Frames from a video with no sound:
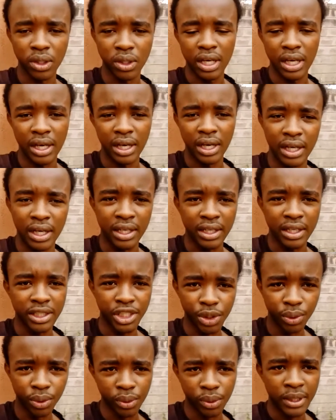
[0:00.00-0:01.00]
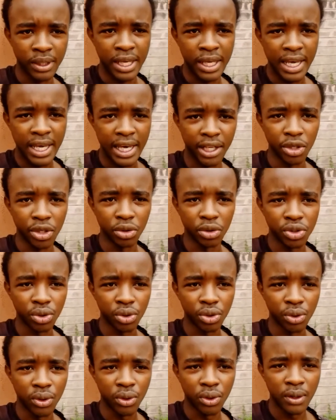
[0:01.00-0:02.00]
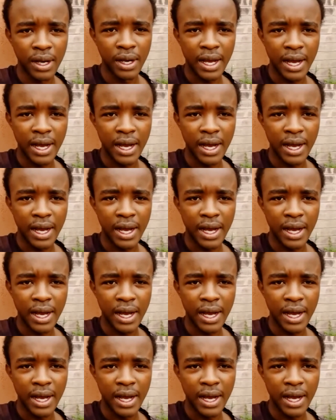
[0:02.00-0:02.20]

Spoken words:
I do. And also